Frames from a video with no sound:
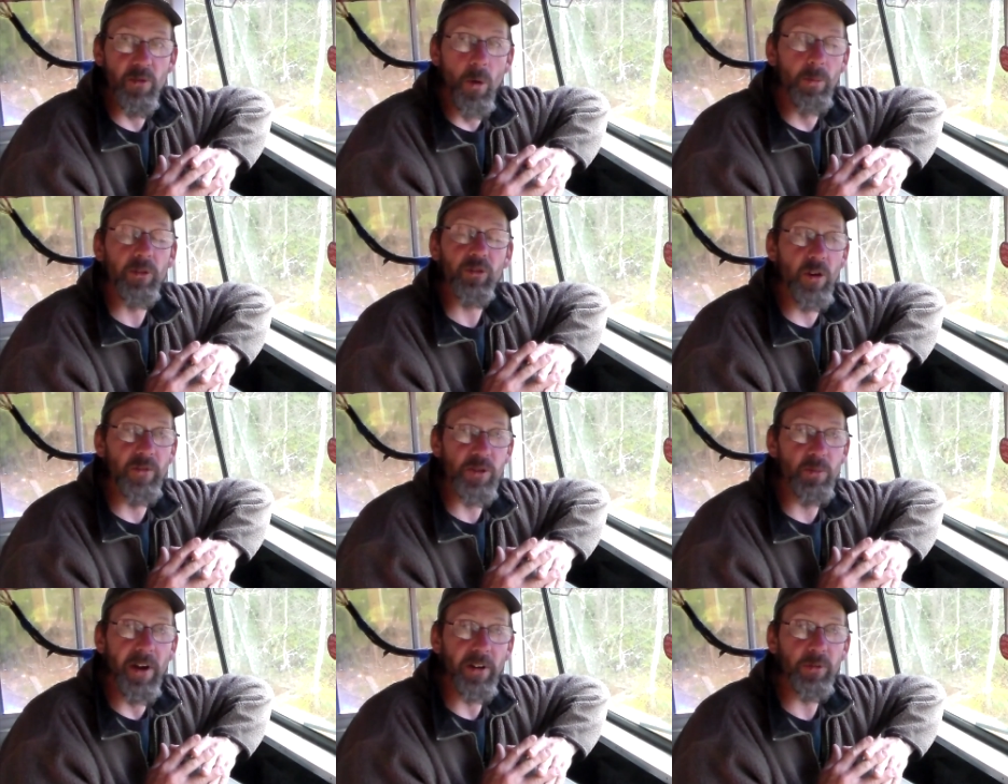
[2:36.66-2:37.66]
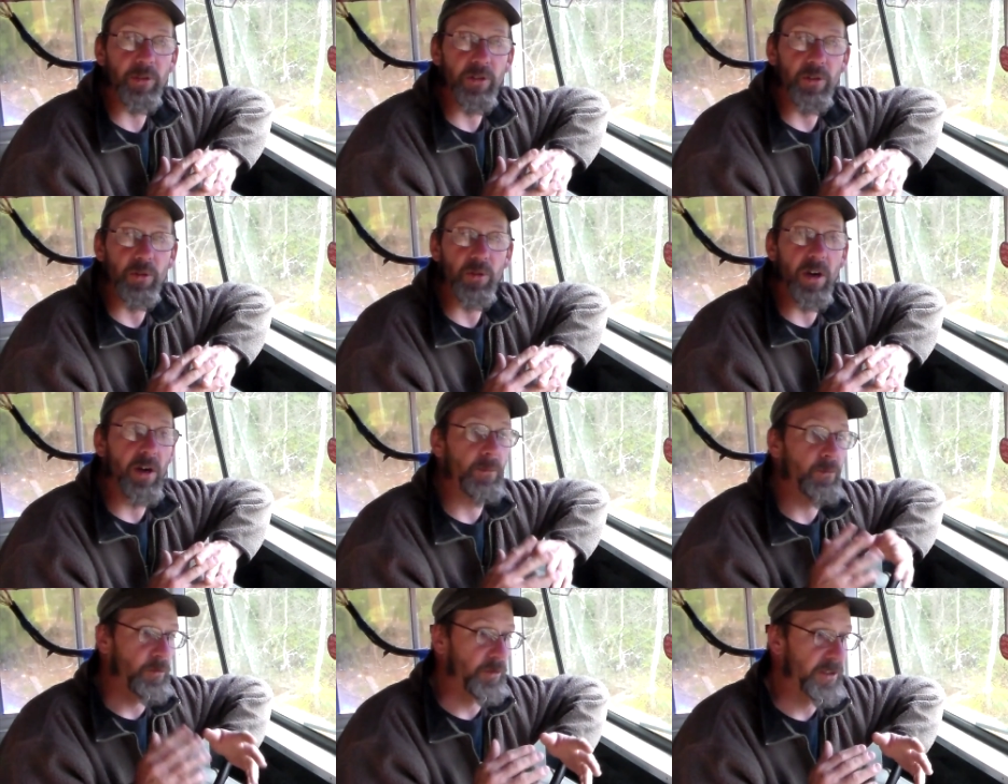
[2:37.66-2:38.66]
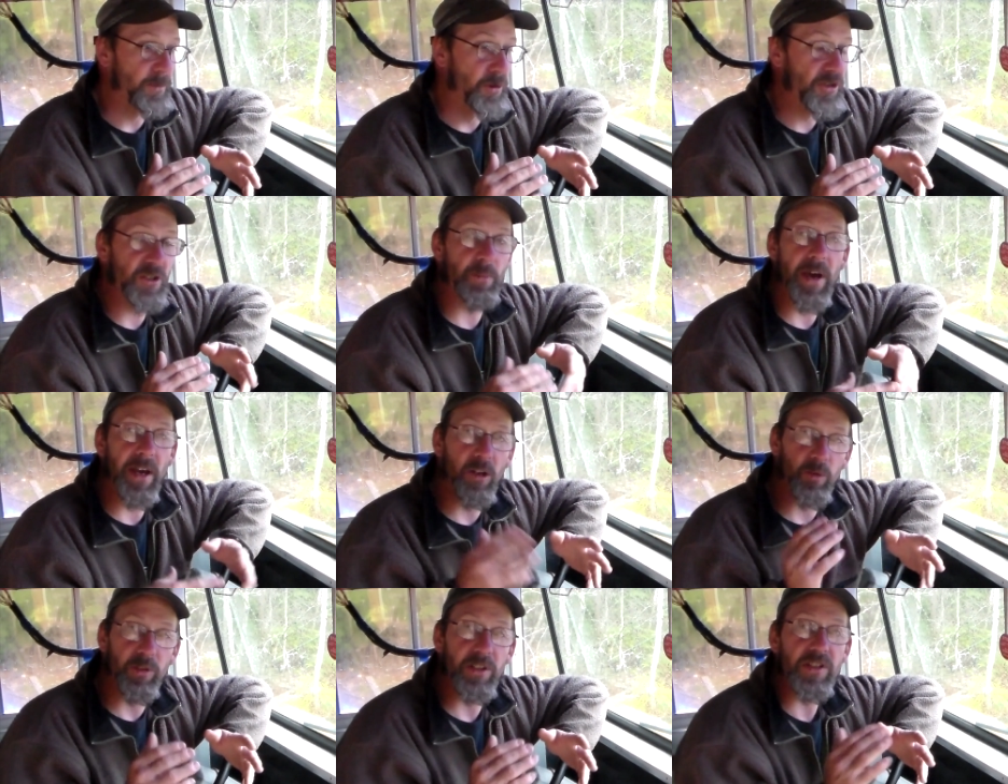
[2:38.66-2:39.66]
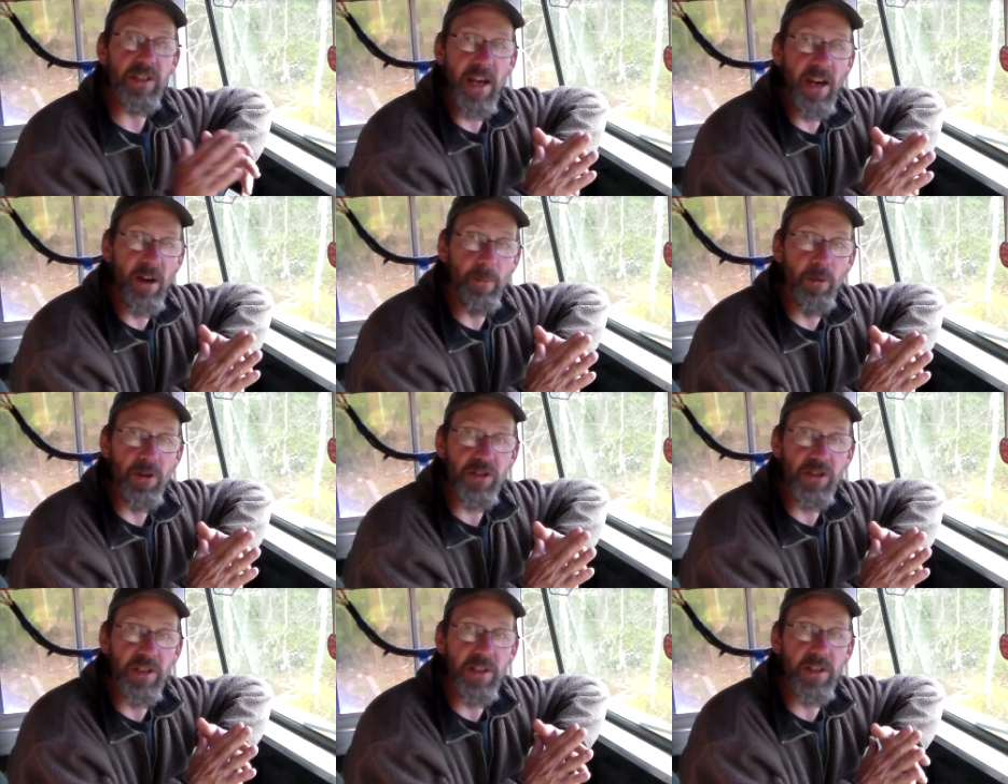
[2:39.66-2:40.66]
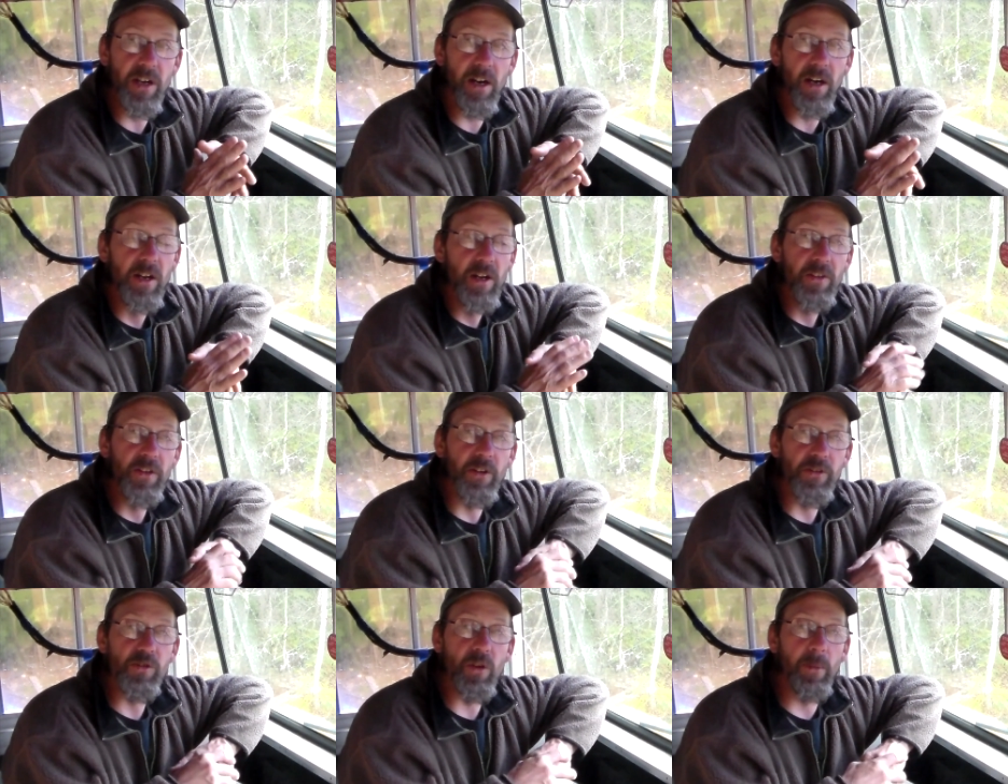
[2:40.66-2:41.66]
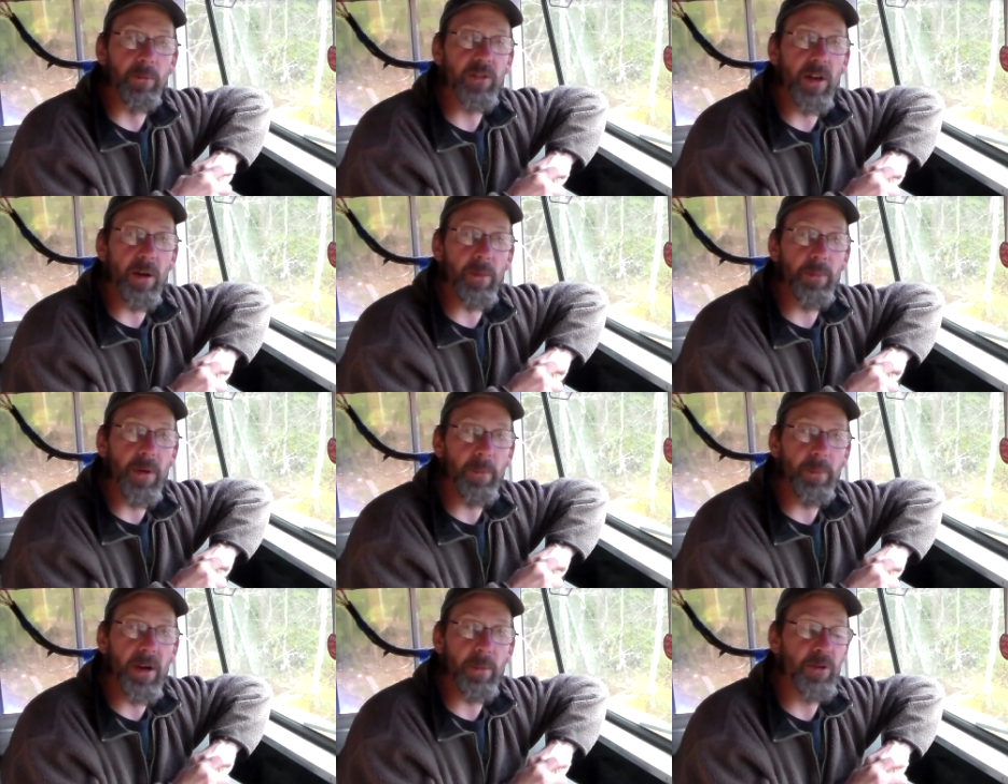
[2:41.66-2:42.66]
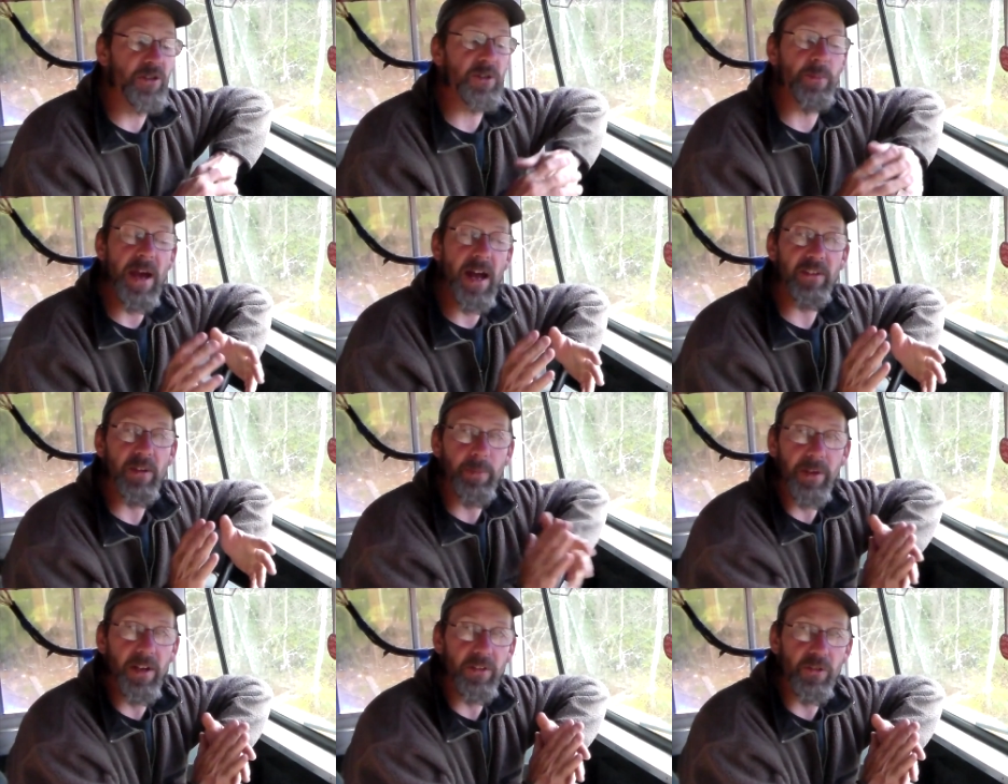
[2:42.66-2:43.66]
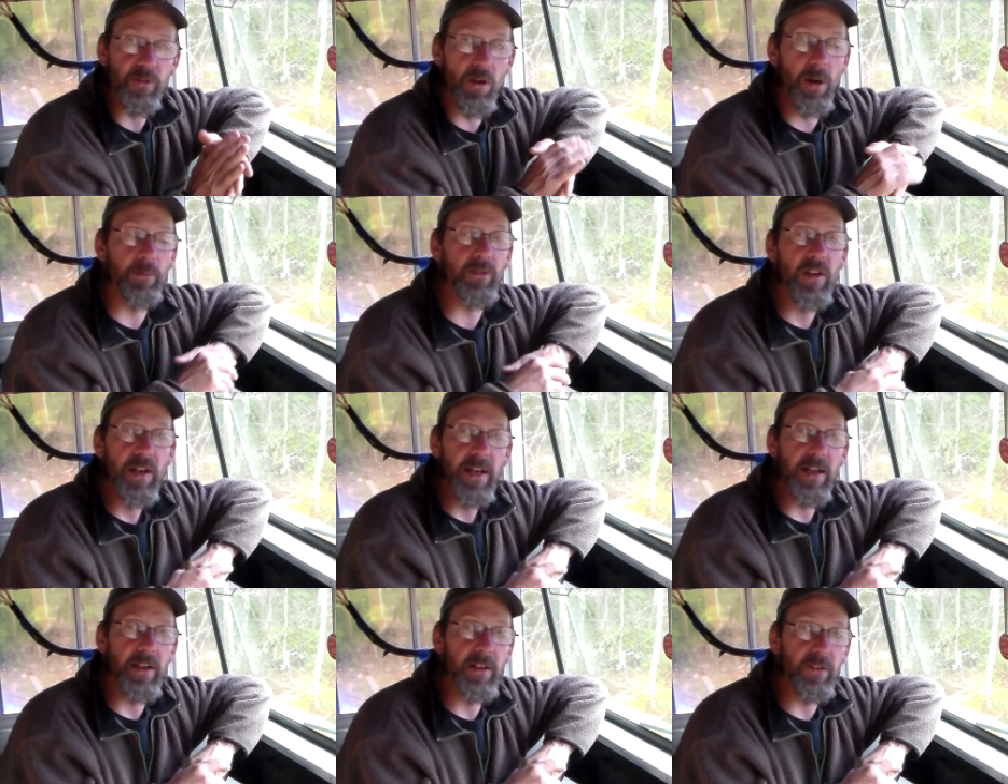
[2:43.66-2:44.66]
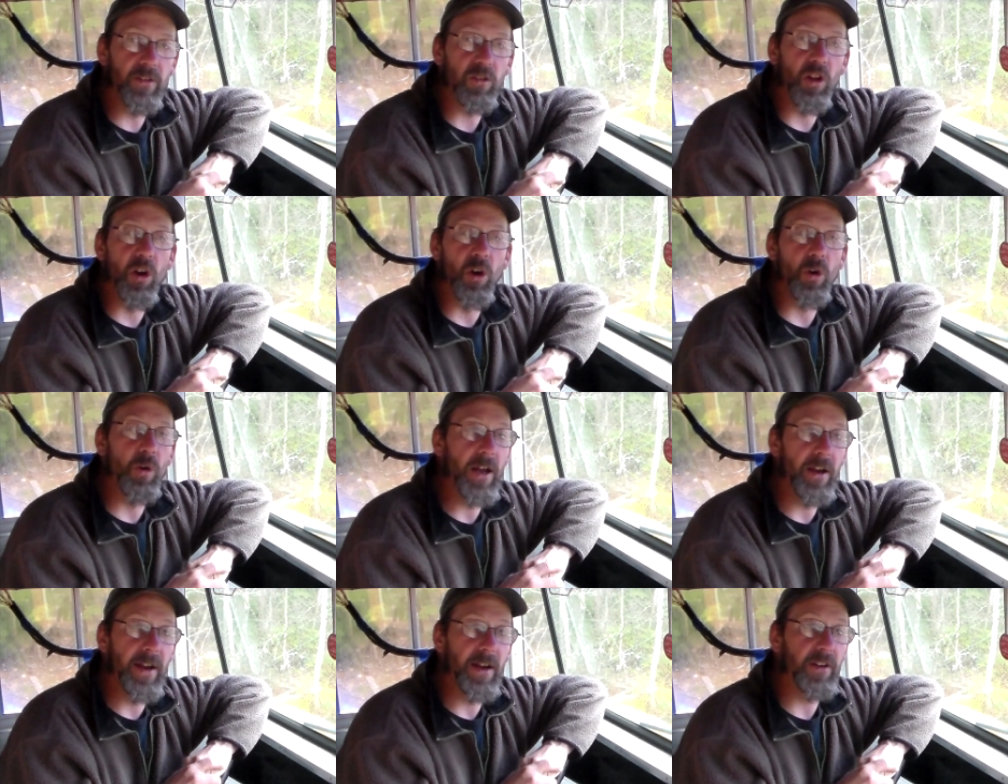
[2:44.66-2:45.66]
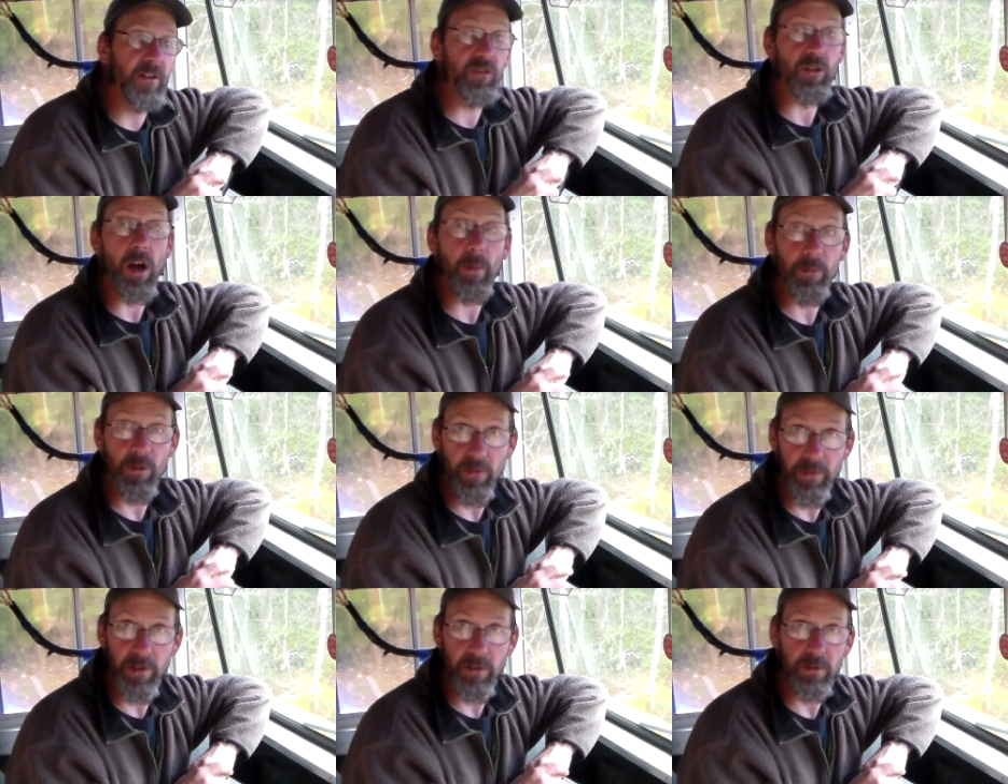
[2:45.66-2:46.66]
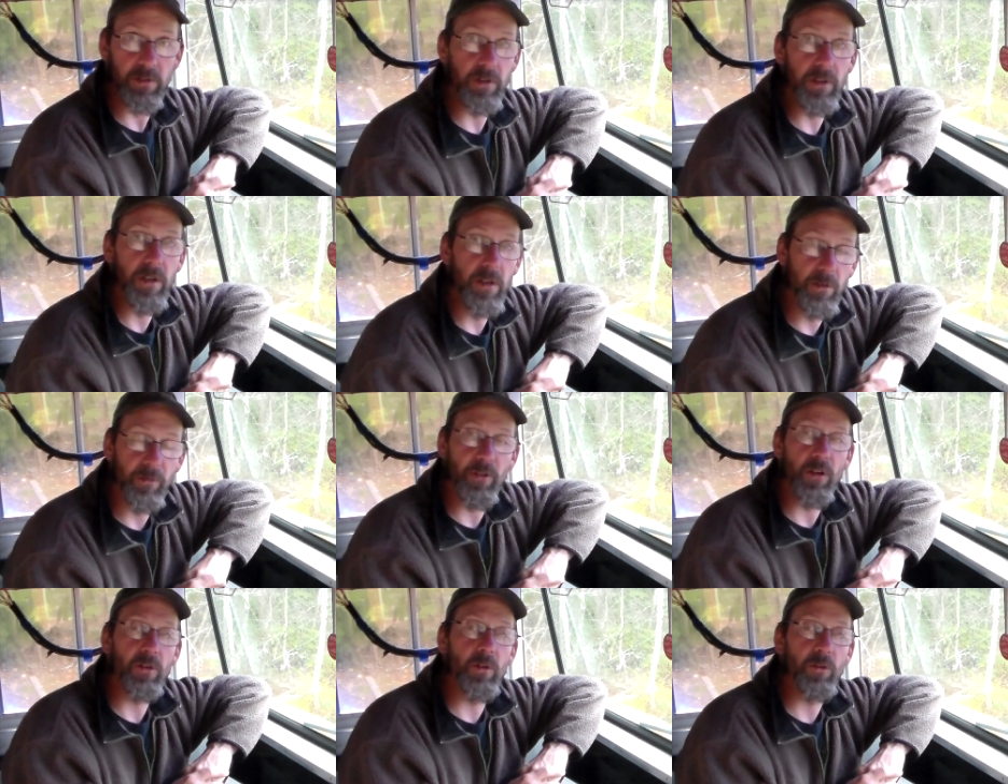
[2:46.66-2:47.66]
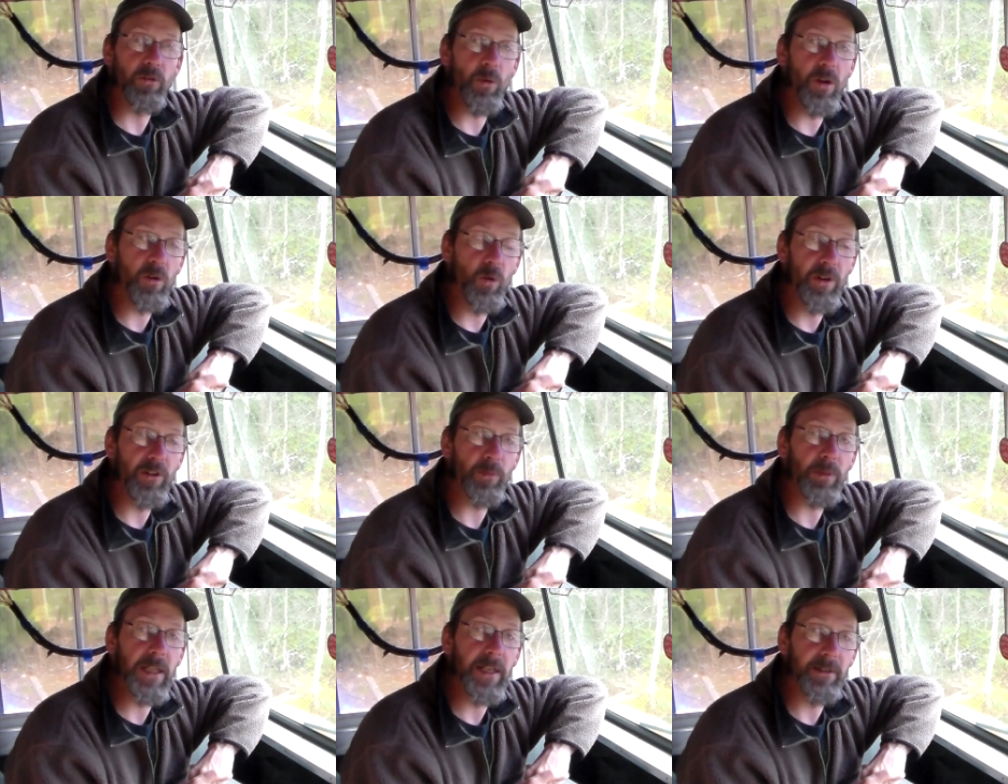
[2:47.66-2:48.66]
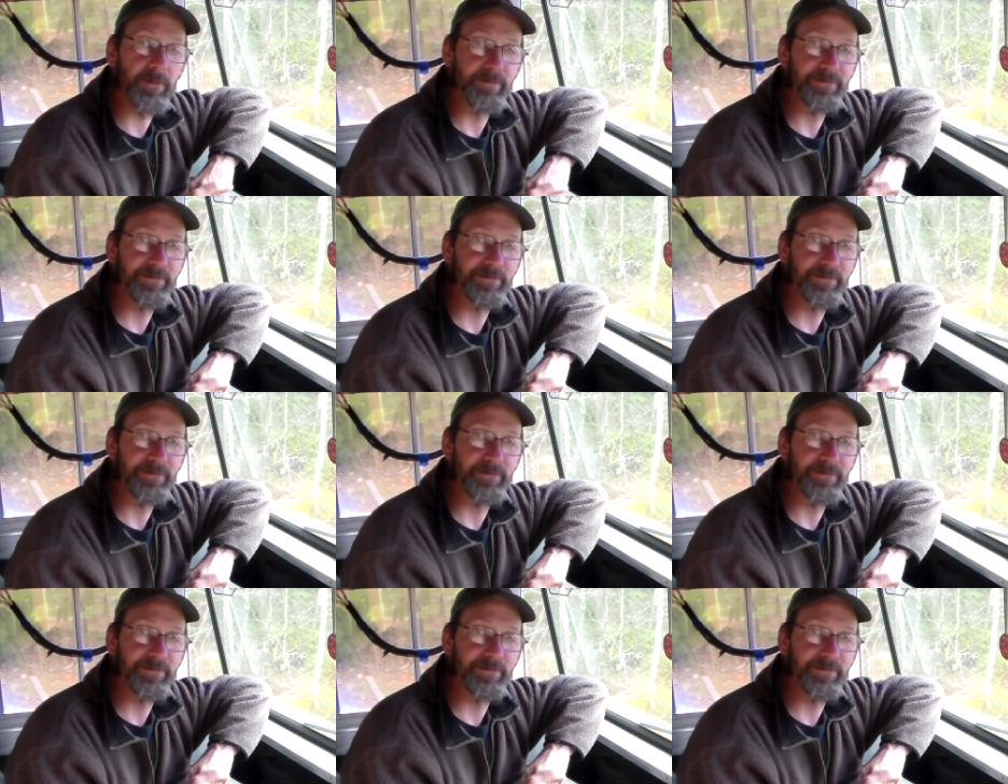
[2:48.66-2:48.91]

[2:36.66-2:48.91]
normal service brakes, where you really push the pedal, release air, push the drums up, push the pads up against the drums, and slow and stop your vehicle, and follow those according to plan.